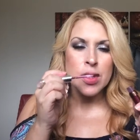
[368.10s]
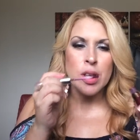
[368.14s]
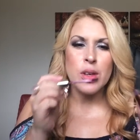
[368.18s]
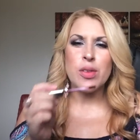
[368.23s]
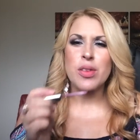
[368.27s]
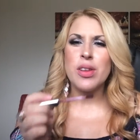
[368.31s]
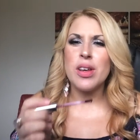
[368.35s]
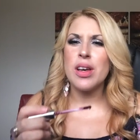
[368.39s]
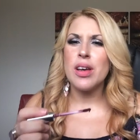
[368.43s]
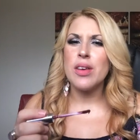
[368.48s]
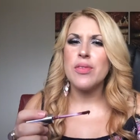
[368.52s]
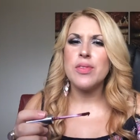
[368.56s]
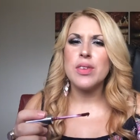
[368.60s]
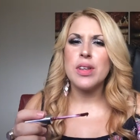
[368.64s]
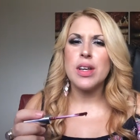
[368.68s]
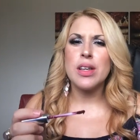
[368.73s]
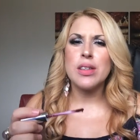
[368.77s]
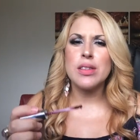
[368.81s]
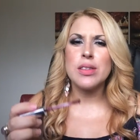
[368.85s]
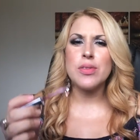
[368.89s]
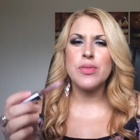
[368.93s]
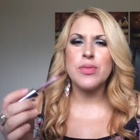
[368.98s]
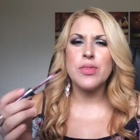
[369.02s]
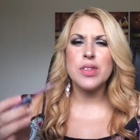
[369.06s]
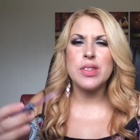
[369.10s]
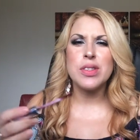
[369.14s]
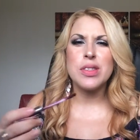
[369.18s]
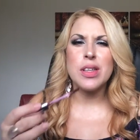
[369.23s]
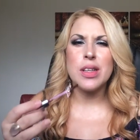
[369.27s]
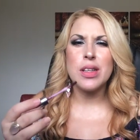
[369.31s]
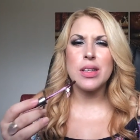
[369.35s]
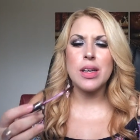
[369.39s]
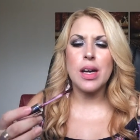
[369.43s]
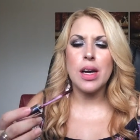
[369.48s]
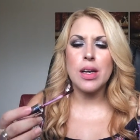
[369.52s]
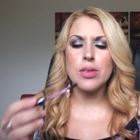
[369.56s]
Oh, they have an
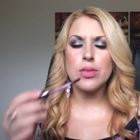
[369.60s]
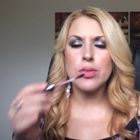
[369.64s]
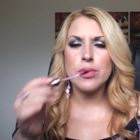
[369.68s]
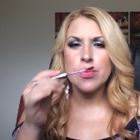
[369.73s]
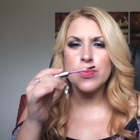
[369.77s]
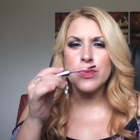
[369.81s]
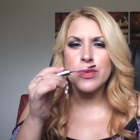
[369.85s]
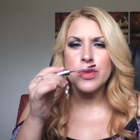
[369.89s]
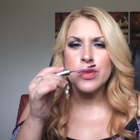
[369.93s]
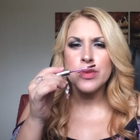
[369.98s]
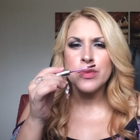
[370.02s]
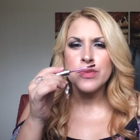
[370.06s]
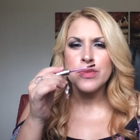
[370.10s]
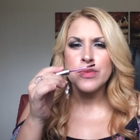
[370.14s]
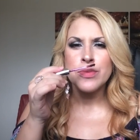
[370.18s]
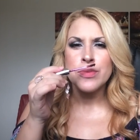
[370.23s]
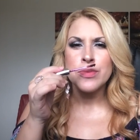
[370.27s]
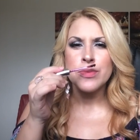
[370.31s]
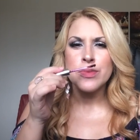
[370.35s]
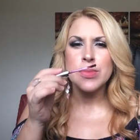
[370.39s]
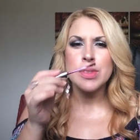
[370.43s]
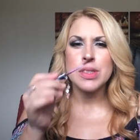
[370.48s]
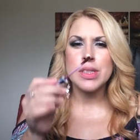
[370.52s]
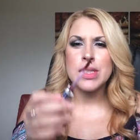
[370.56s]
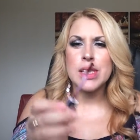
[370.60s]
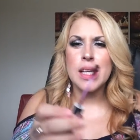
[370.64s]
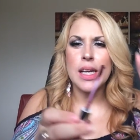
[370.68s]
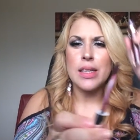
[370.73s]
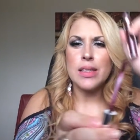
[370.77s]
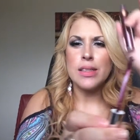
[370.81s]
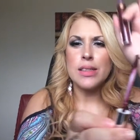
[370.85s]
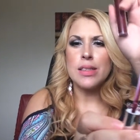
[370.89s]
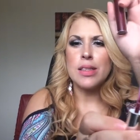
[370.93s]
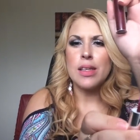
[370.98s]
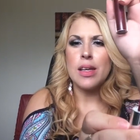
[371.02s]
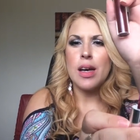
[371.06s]
artificial kind of
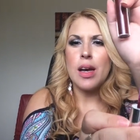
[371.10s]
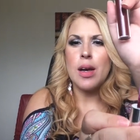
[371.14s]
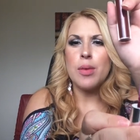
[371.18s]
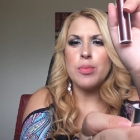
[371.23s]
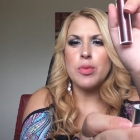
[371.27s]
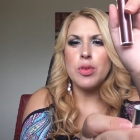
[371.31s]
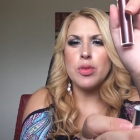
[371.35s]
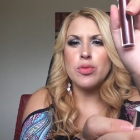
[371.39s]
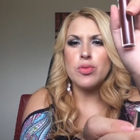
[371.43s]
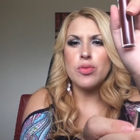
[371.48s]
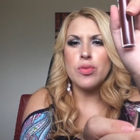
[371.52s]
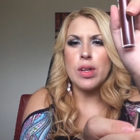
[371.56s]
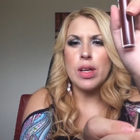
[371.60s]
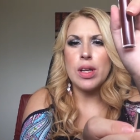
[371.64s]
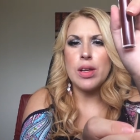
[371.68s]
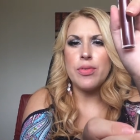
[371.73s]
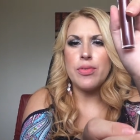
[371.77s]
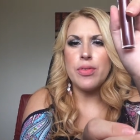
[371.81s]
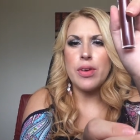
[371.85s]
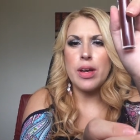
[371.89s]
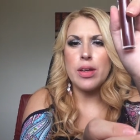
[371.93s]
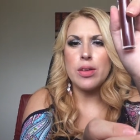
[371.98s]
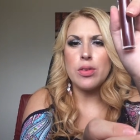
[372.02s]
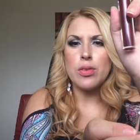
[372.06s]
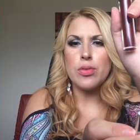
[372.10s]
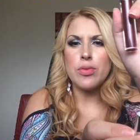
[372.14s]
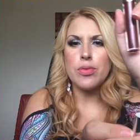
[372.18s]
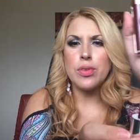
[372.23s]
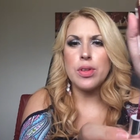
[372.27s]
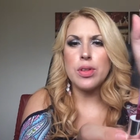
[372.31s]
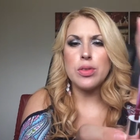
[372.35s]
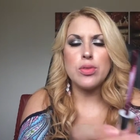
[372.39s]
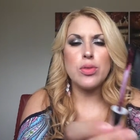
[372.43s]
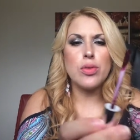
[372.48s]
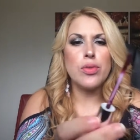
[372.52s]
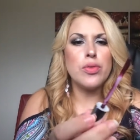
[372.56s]
scent. I'm not really a fan of
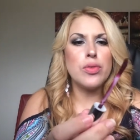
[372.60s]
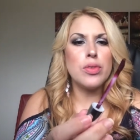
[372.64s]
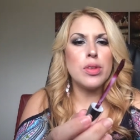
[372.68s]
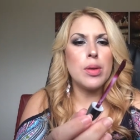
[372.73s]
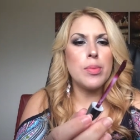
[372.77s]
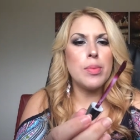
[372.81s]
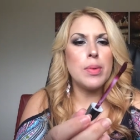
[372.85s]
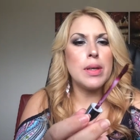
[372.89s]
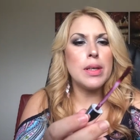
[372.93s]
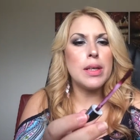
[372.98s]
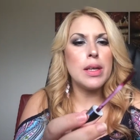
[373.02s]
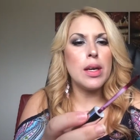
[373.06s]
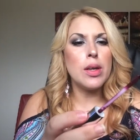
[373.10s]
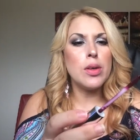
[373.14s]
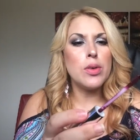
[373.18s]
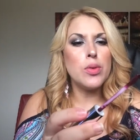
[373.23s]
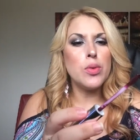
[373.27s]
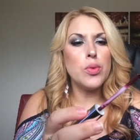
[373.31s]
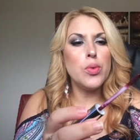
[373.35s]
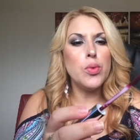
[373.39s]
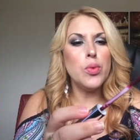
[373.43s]
the doe foot applicator.